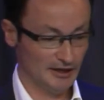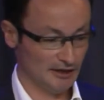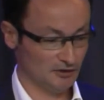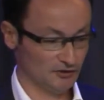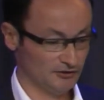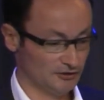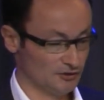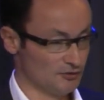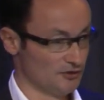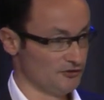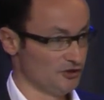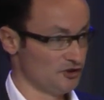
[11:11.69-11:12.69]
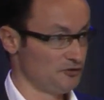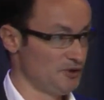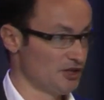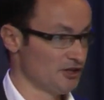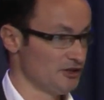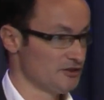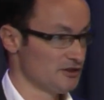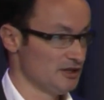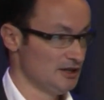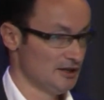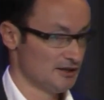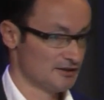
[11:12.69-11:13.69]
and also to the speakers
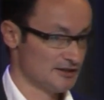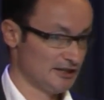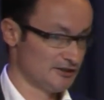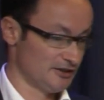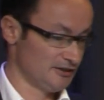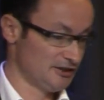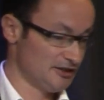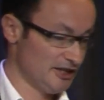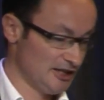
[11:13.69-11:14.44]
that did